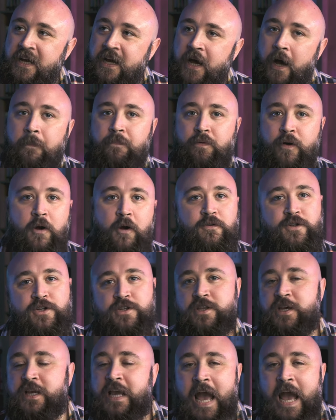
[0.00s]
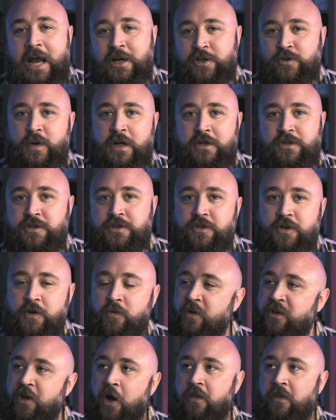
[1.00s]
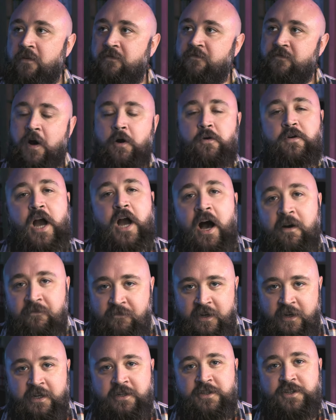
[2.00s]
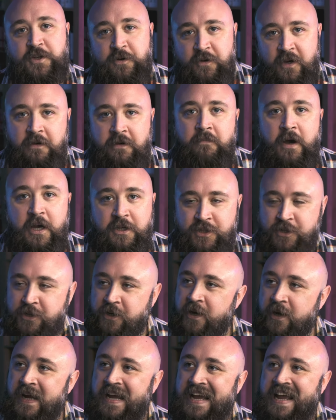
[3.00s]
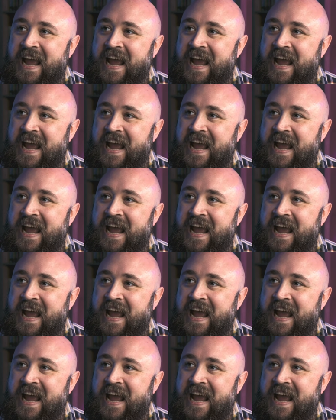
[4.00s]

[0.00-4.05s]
approach the cash register with all the faux confidence you can muster,